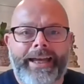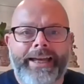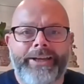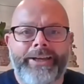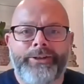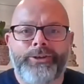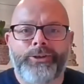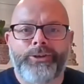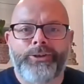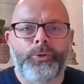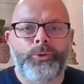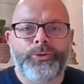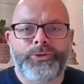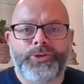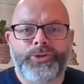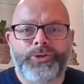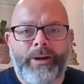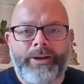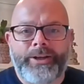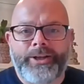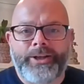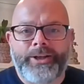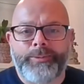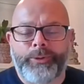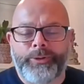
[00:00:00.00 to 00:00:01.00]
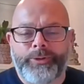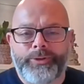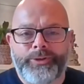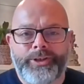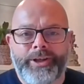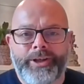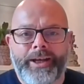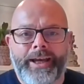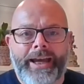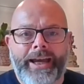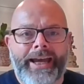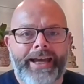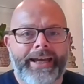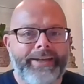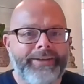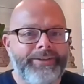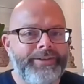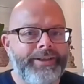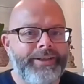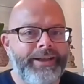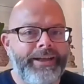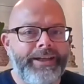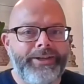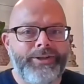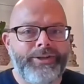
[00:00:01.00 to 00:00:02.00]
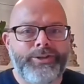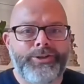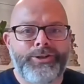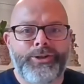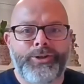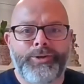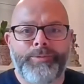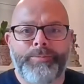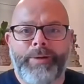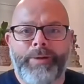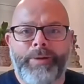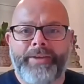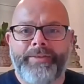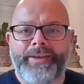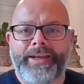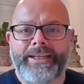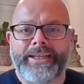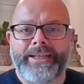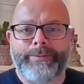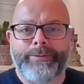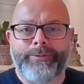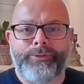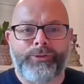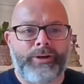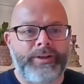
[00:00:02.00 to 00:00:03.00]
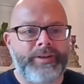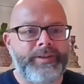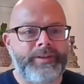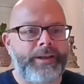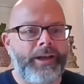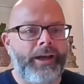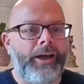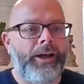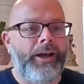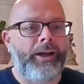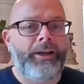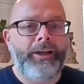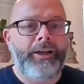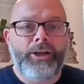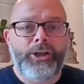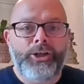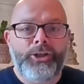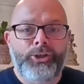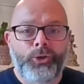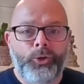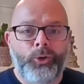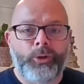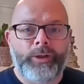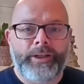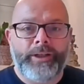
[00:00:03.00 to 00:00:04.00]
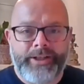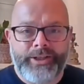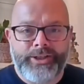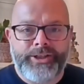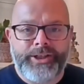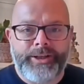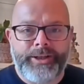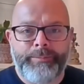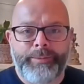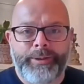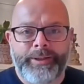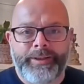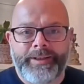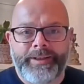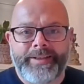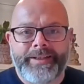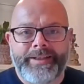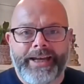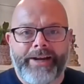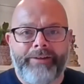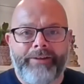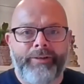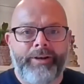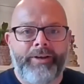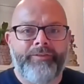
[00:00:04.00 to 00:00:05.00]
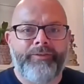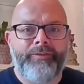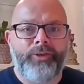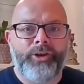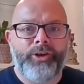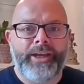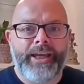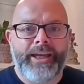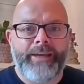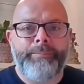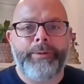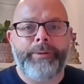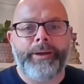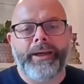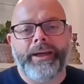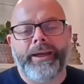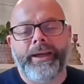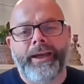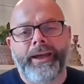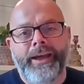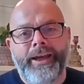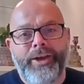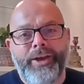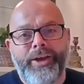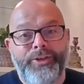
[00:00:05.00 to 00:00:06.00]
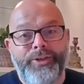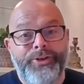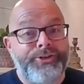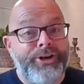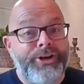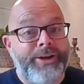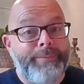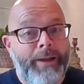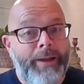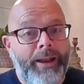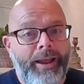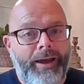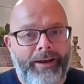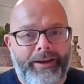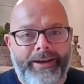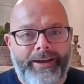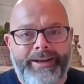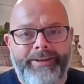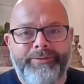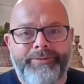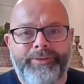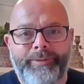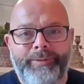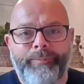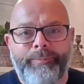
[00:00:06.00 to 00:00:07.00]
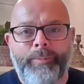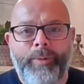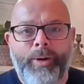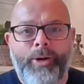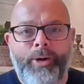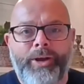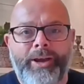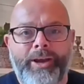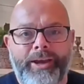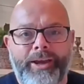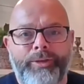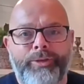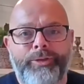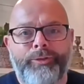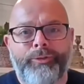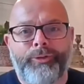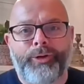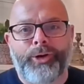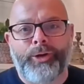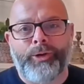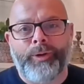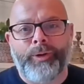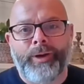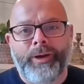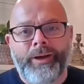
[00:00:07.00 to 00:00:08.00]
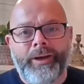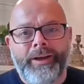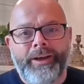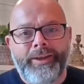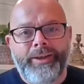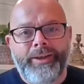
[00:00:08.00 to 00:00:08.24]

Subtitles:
And also, I just want to add into my thanks before I start your leadership in this area for keeping the dream alive and working through